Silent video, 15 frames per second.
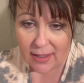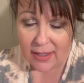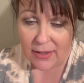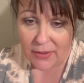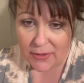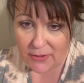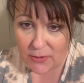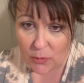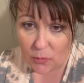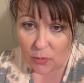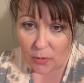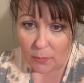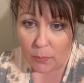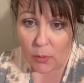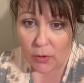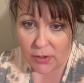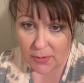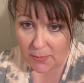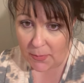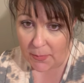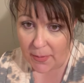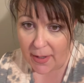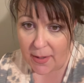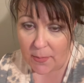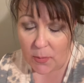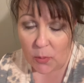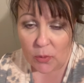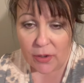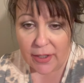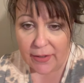the door. Multiple
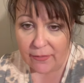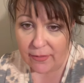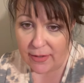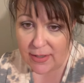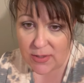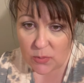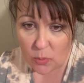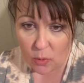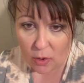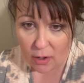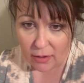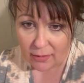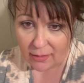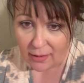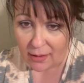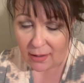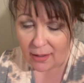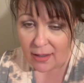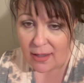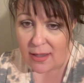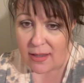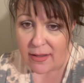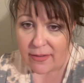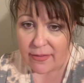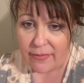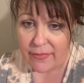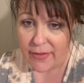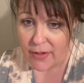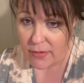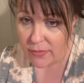people leaving us water,
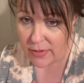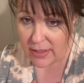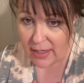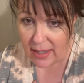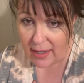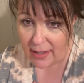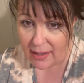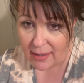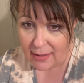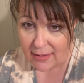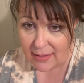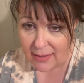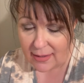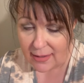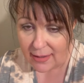food to eat.